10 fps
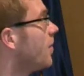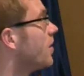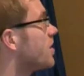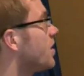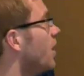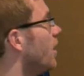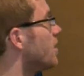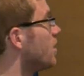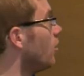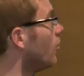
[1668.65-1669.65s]
There's
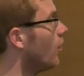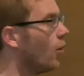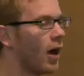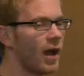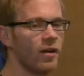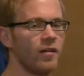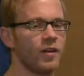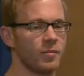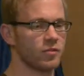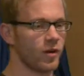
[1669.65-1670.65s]
no higher level
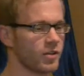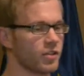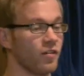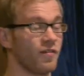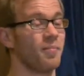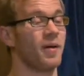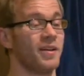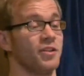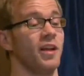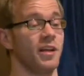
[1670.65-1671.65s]
abstraction of
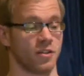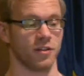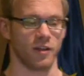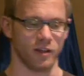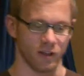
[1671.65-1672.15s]
pagination in